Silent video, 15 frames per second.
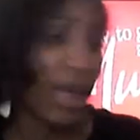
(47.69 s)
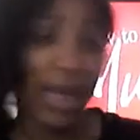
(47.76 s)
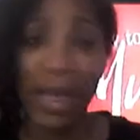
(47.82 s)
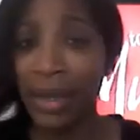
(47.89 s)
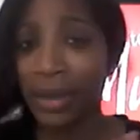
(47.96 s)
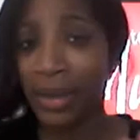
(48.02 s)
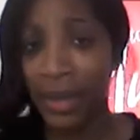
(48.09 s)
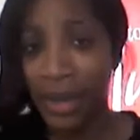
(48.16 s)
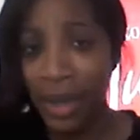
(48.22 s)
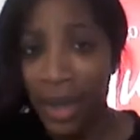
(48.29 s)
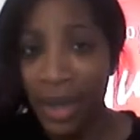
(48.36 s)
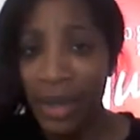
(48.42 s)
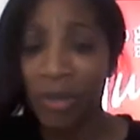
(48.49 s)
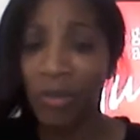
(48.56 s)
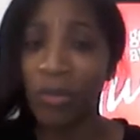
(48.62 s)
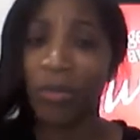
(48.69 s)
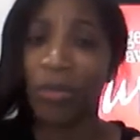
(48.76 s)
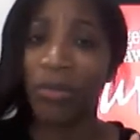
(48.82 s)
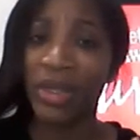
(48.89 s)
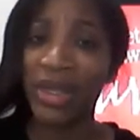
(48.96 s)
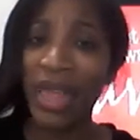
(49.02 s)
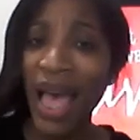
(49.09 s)
Is this
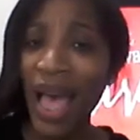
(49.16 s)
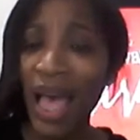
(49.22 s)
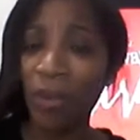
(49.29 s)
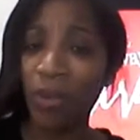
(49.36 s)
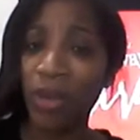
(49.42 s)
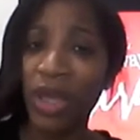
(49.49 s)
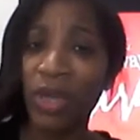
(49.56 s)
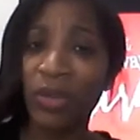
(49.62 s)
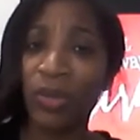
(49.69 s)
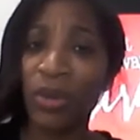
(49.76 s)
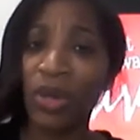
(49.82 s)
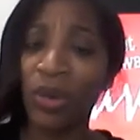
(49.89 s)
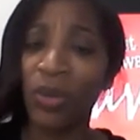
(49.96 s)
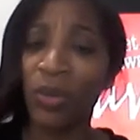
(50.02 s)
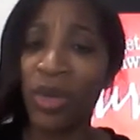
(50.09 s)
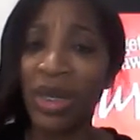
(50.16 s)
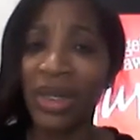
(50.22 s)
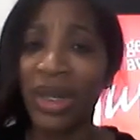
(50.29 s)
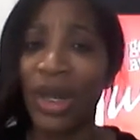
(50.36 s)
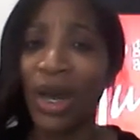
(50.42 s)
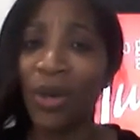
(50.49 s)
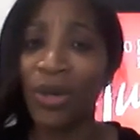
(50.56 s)
side piece one-on-one
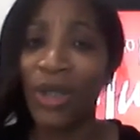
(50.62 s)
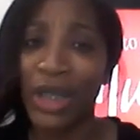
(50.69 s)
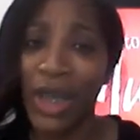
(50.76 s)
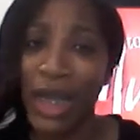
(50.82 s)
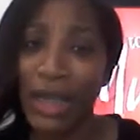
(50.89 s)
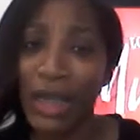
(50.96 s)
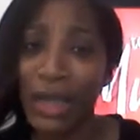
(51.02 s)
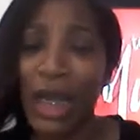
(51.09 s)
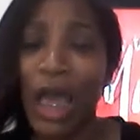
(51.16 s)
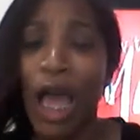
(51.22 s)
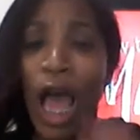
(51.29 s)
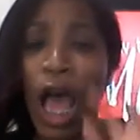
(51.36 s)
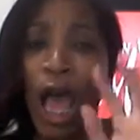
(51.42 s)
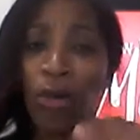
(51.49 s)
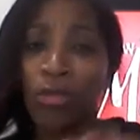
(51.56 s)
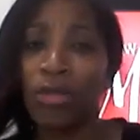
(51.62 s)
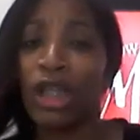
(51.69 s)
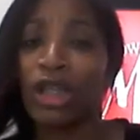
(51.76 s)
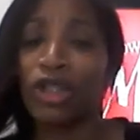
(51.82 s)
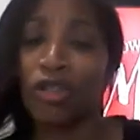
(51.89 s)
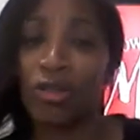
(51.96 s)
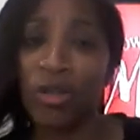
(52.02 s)
negotiation? I'm gonna
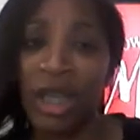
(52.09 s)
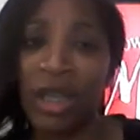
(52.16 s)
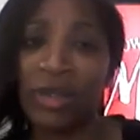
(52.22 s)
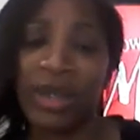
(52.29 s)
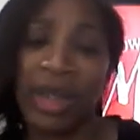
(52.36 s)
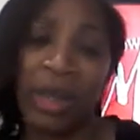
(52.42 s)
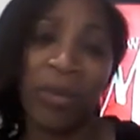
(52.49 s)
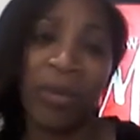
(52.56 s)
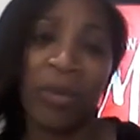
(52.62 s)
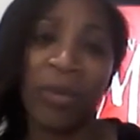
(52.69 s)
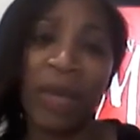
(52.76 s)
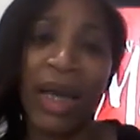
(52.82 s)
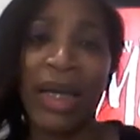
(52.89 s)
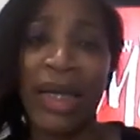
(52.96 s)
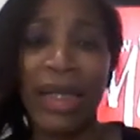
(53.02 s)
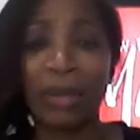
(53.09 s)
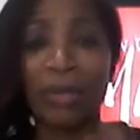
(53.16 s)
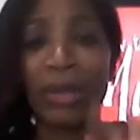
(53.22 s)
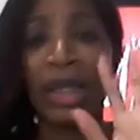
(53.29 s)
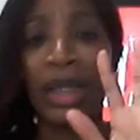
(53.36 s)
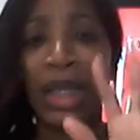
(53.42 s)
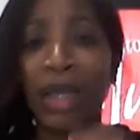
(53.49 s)
let you keep sleeping with my
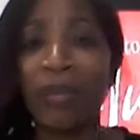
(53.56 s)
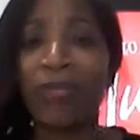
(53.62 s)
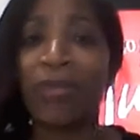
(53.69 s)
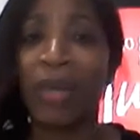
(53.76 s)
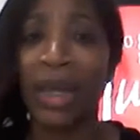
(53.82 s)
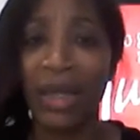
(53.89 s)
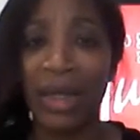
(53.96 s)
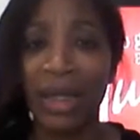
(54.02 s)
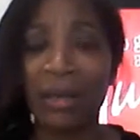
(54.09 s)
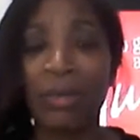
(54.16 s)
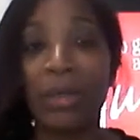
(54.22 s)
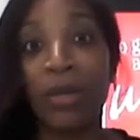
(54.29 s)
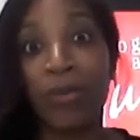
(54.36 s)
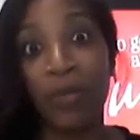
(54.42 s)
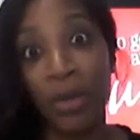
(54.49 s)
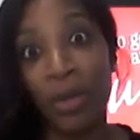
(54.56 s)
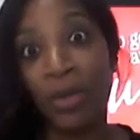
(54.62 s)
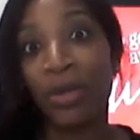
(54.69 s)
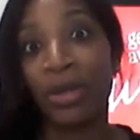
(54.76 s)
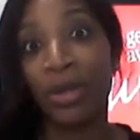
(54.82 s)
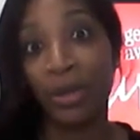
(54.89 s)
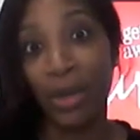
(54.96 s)
husband and loving my husband if you
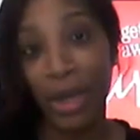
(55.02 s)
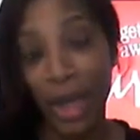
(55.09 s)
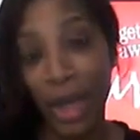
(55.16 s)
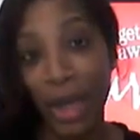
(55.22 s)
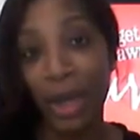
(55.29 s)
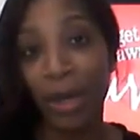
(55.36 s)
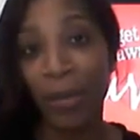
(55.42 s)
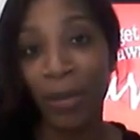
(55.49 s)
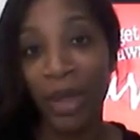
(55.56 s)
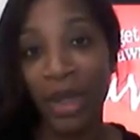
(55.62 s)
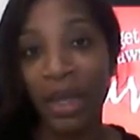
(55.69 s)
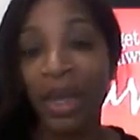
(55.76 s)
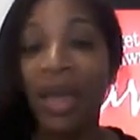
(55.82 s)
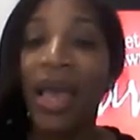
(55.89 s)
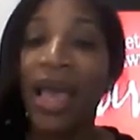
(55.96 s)
will kill me.